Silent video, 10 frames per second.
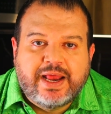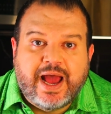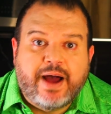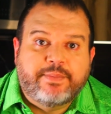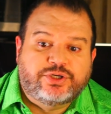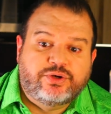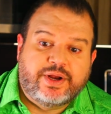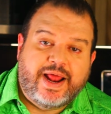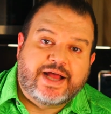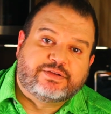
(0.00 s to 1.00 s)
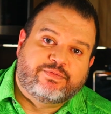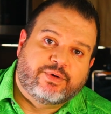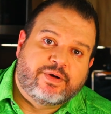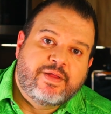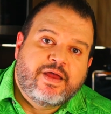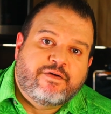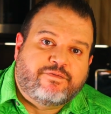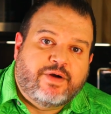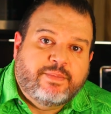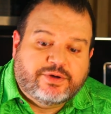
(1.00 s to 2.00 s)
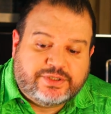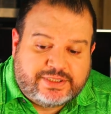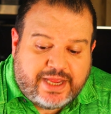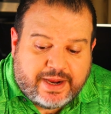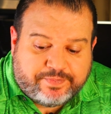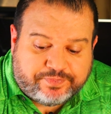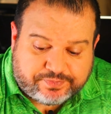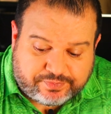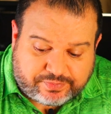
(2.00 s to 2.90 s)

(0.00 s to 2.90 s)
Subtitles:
and how much you can ask for from your state.